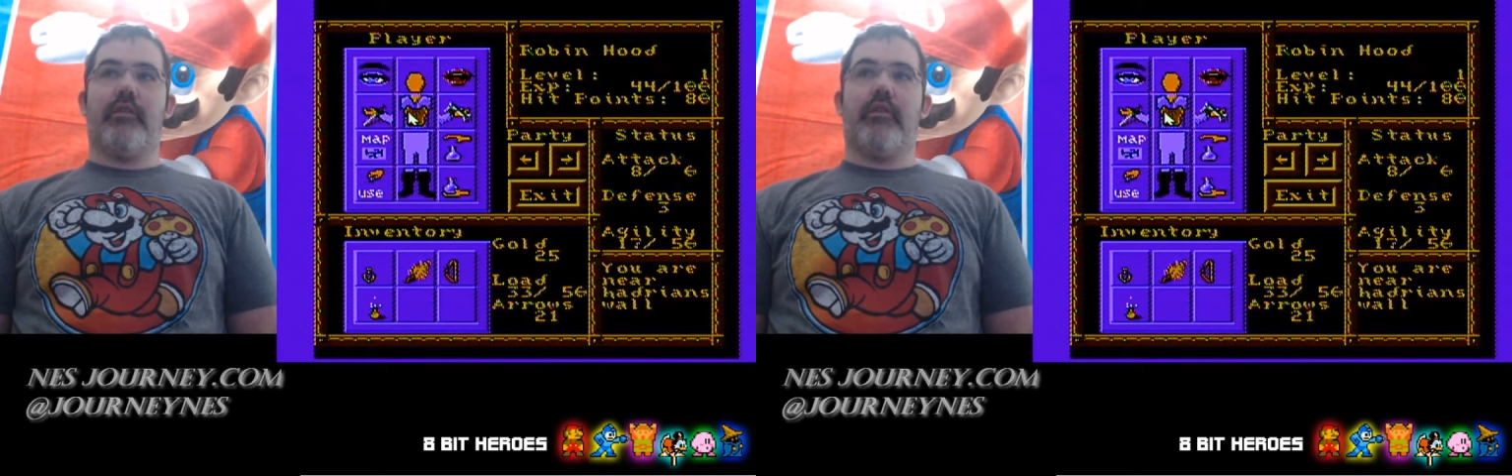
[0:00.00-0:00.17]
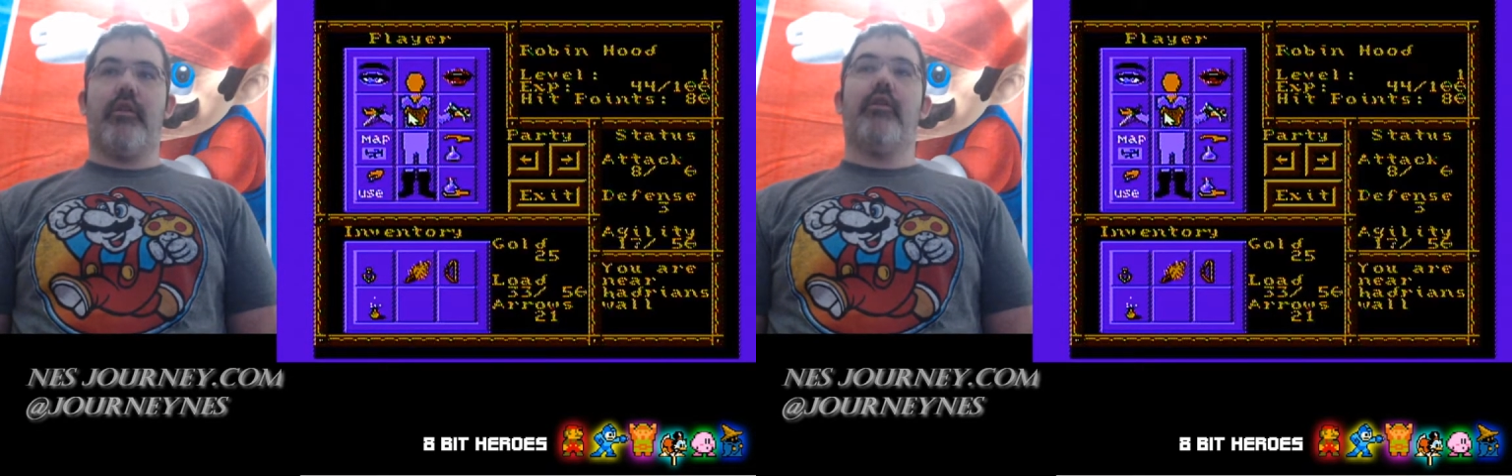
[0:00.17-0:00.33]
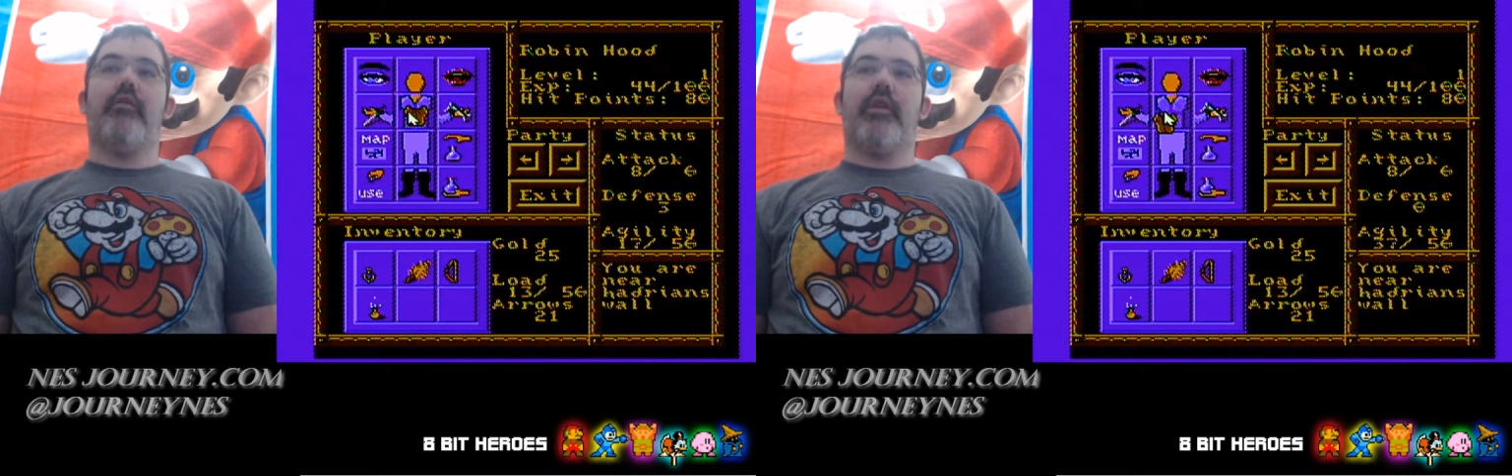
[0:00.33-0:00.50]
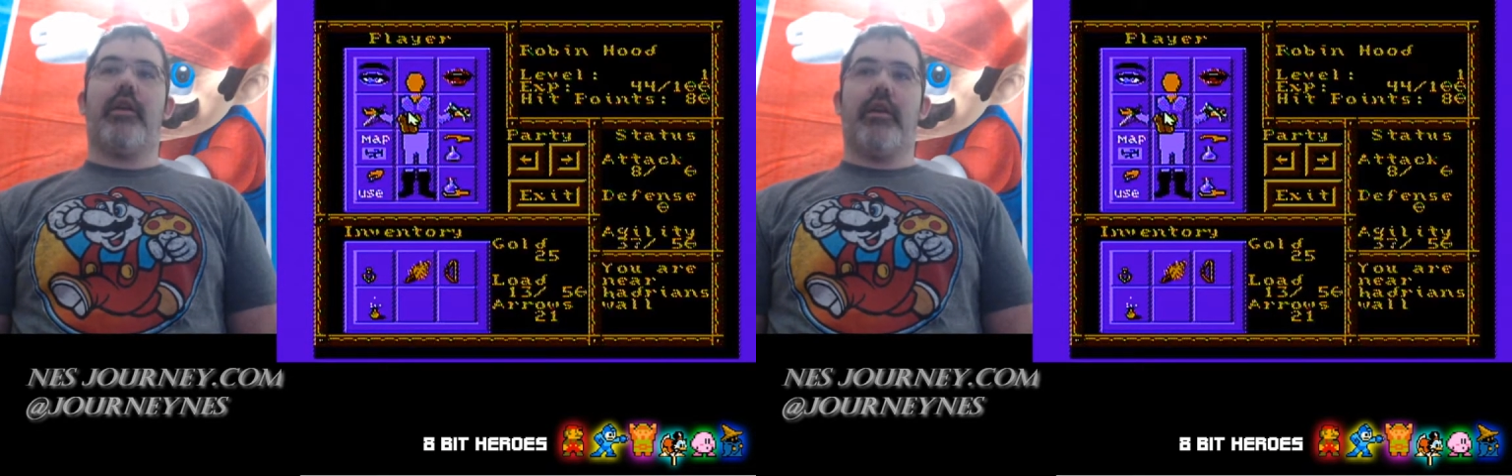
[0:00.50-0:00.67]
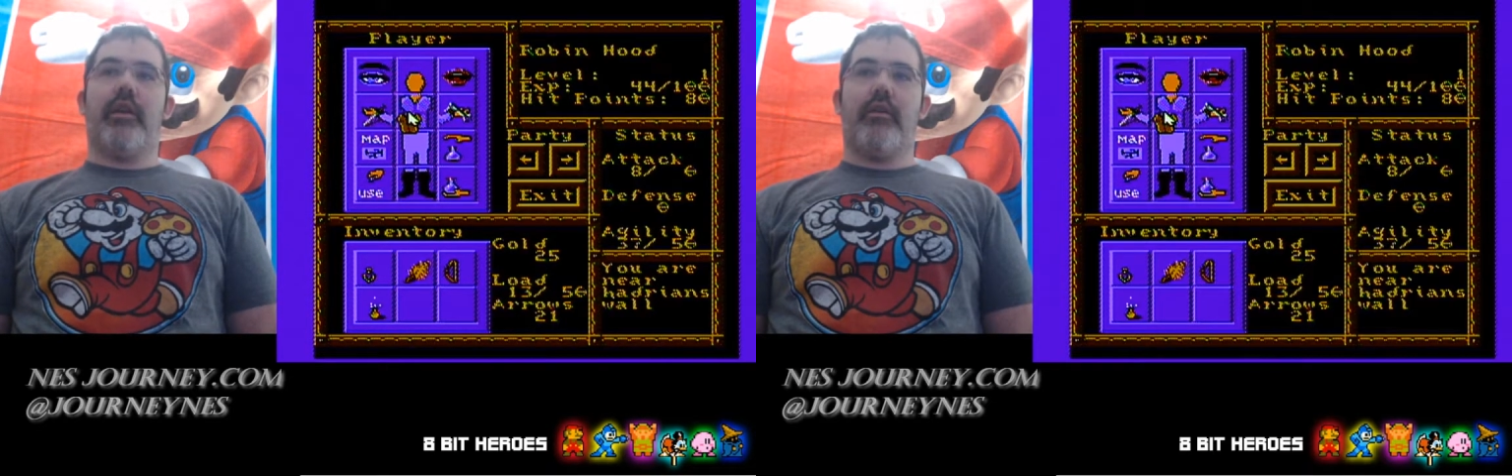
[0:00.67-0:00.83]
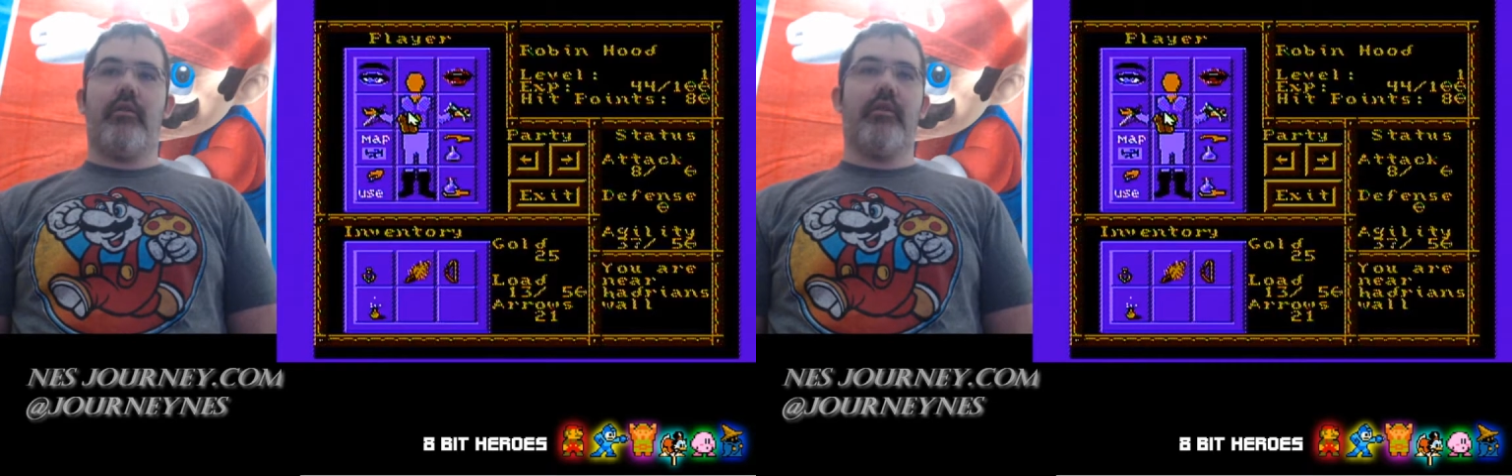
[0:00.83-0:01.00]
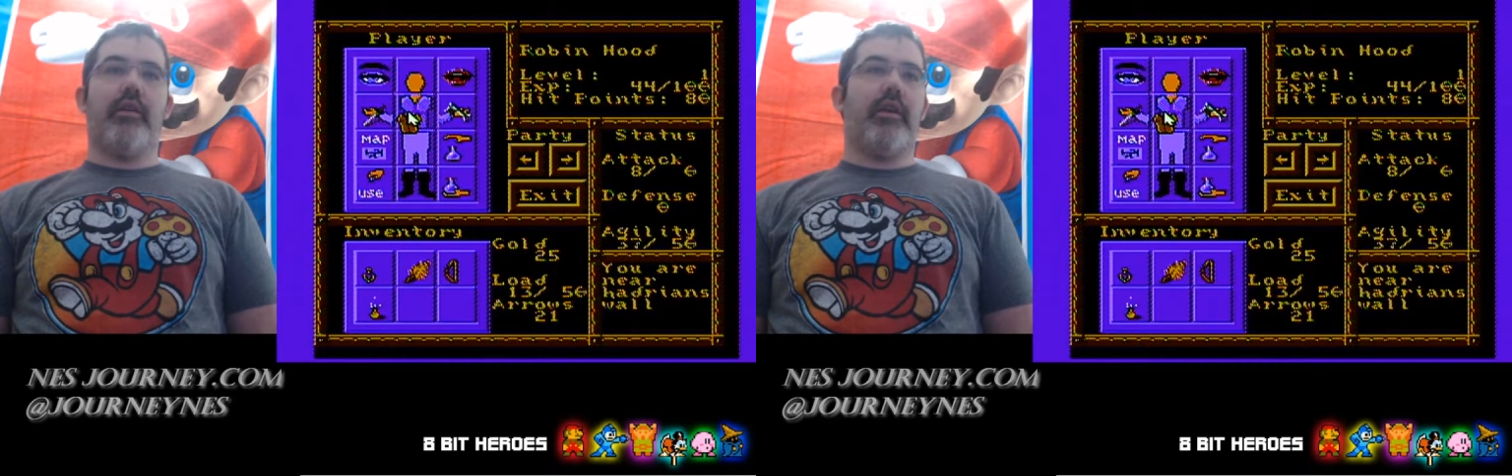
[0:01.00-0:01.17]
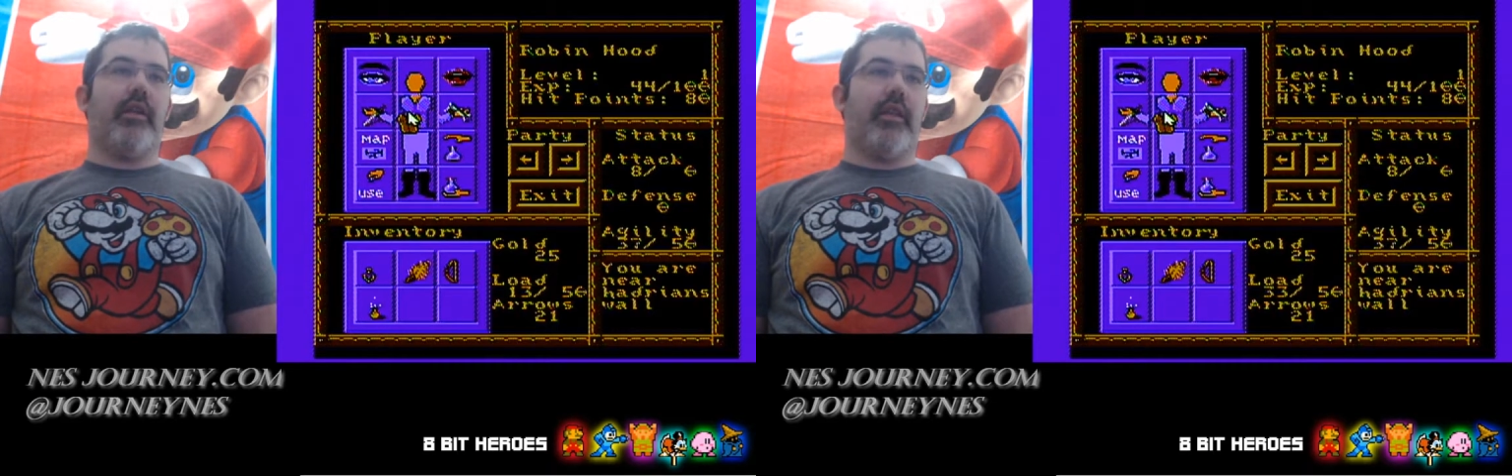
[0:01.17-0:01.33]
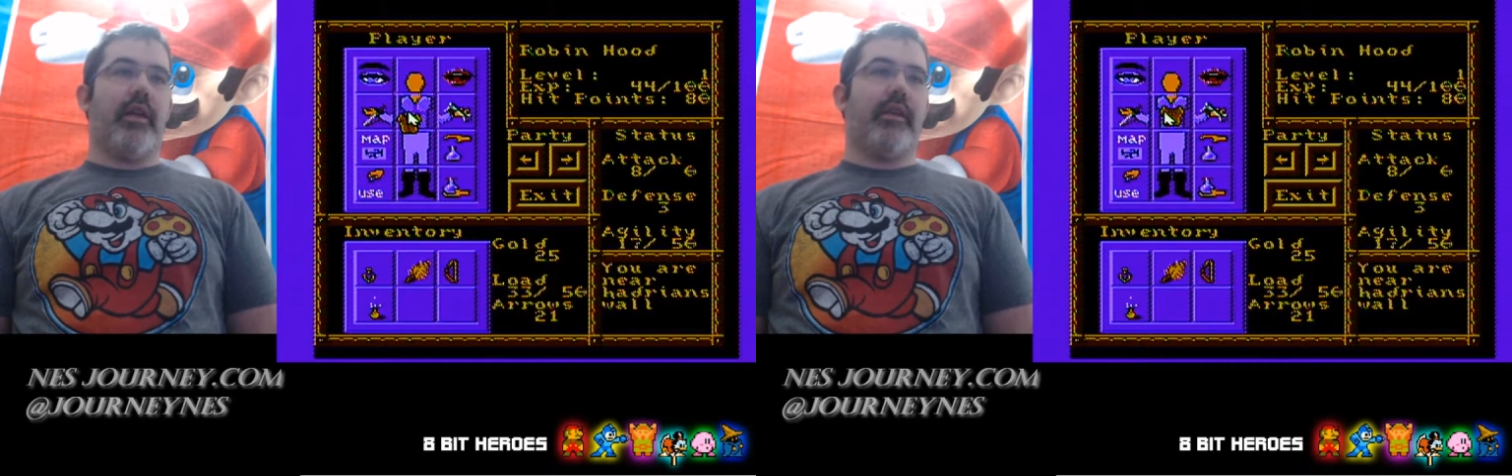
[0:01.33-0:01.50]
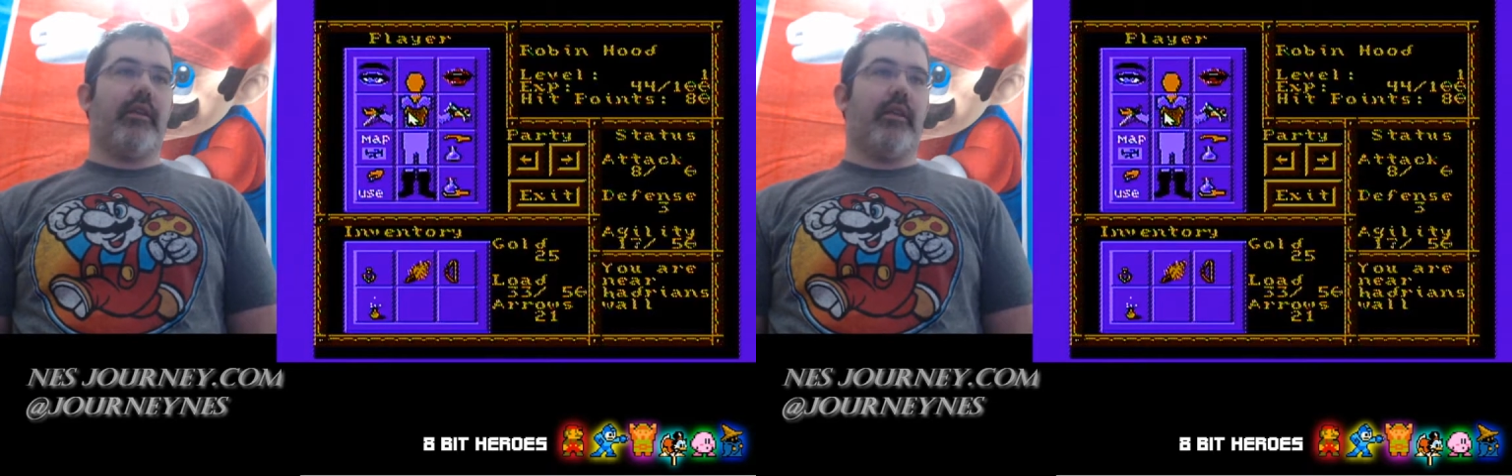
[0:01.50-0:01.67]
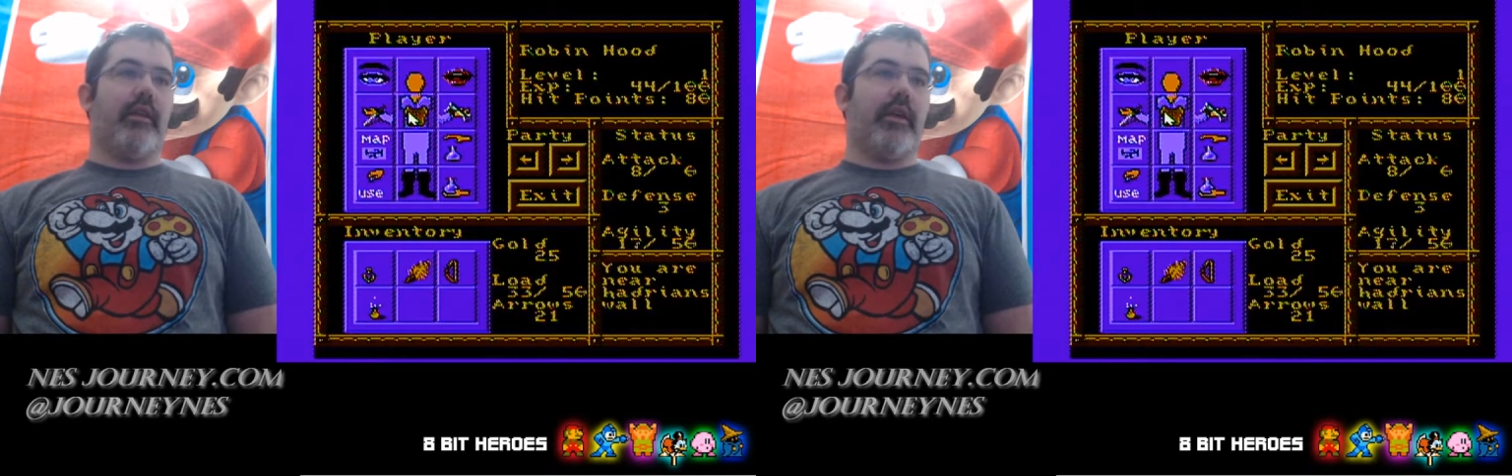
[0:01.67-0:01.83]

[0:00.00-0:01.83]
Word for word: Okay, I like it,